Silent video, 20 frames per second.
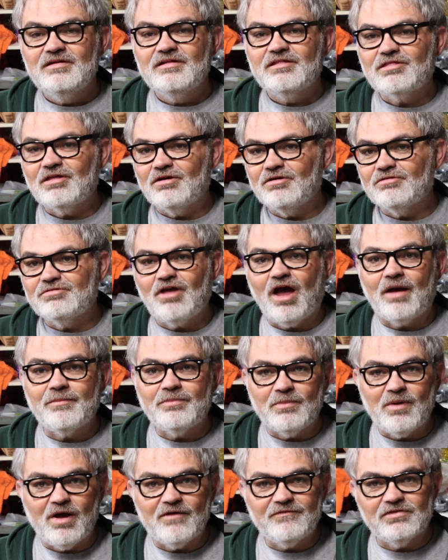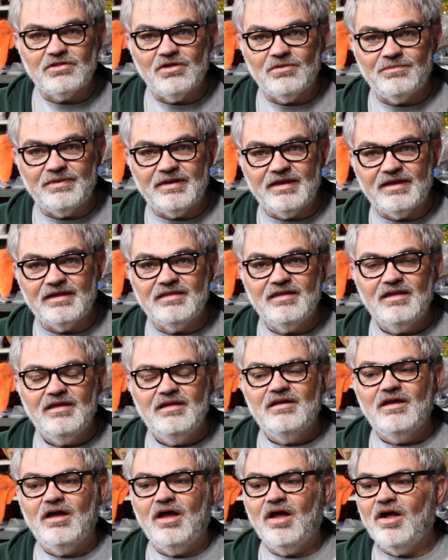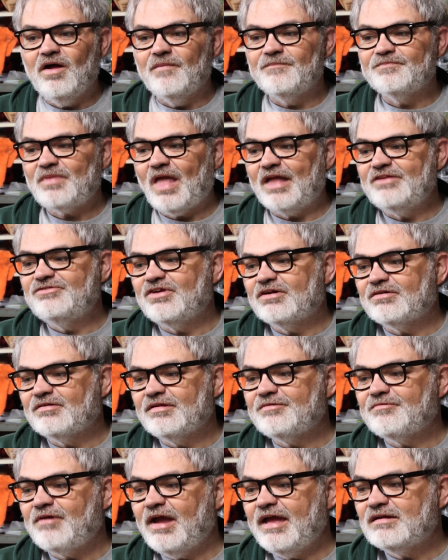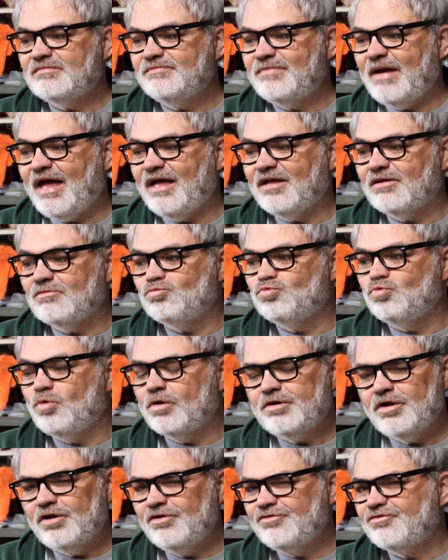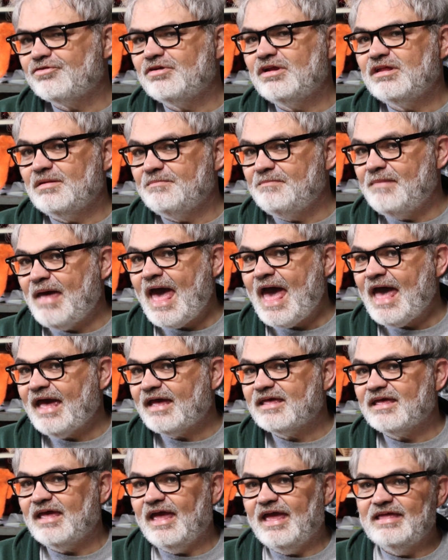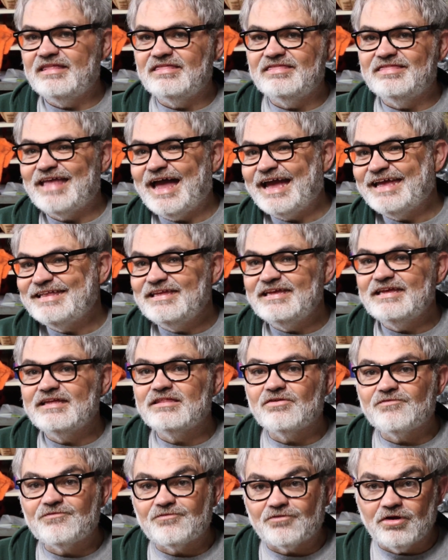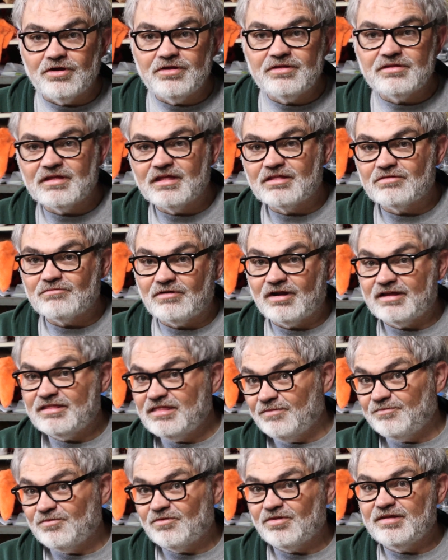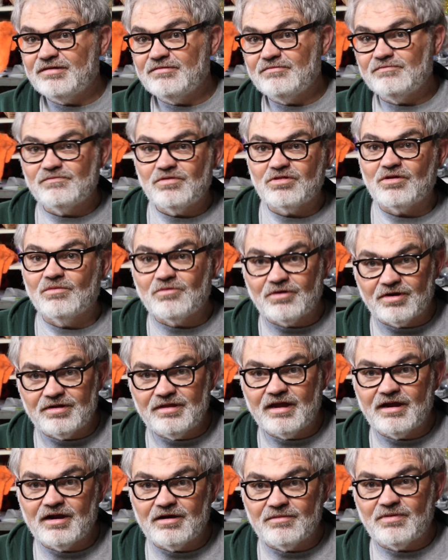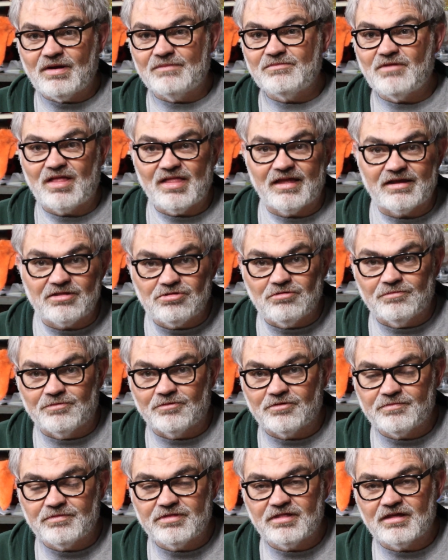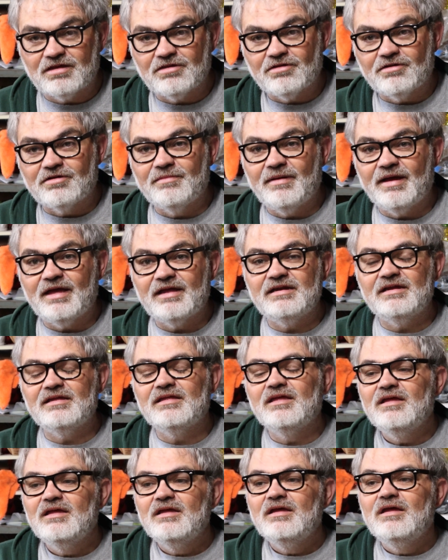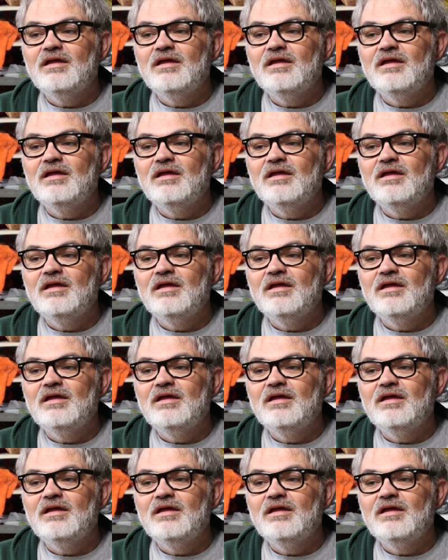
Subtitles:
So top them off a little bit. I generally ran about 100 in the back and 90 in the front is what I typically, somewhere in there, but I'm not like super particular about it.